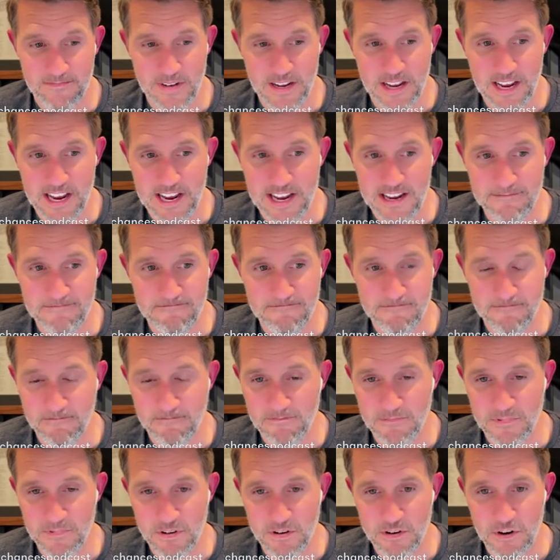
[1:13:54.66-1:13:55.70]
"Hey."
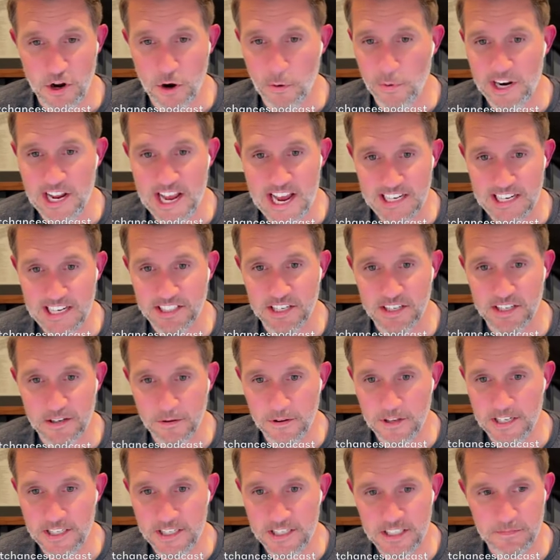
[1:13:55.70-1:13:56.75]
Nobody has to
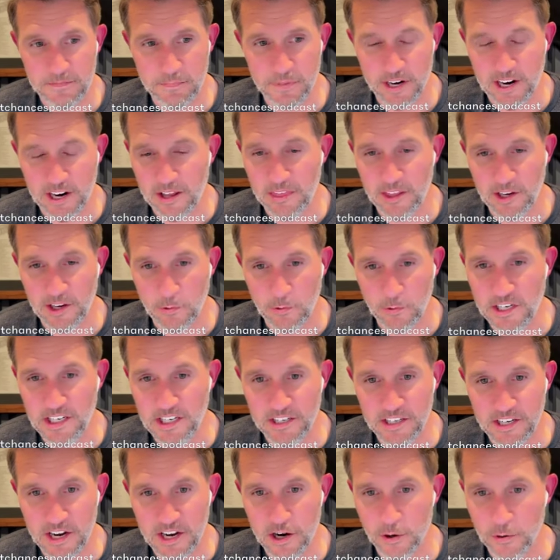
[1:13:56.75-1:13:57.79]
do this, but I think we
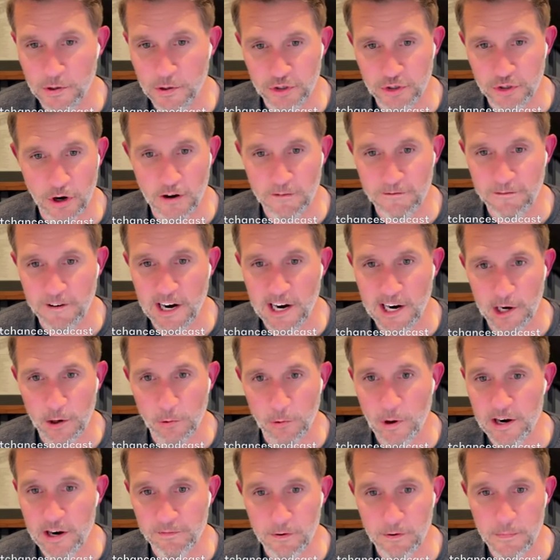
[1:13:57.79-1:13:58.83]
need to go and draw fire
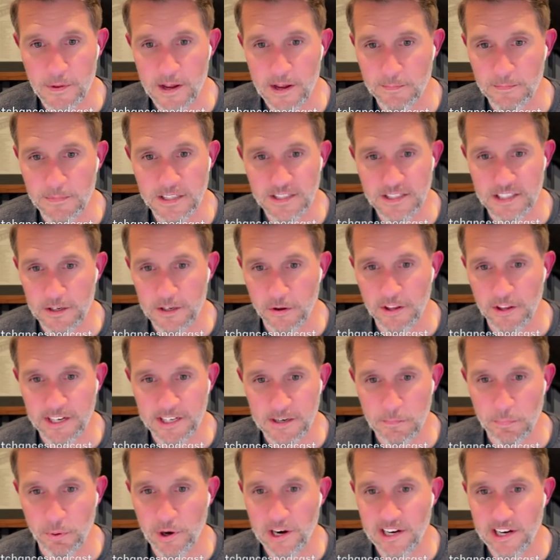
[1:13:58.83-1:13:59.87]
away from them until they
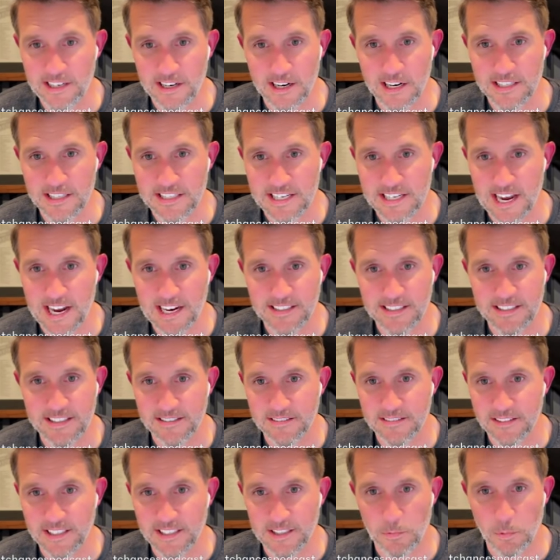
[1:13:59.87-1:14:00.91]
can break
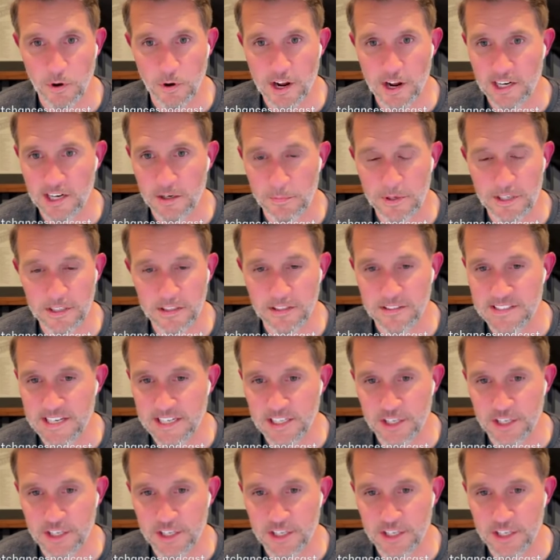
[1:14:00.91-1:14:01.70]
contact. Like, we're not going to be able to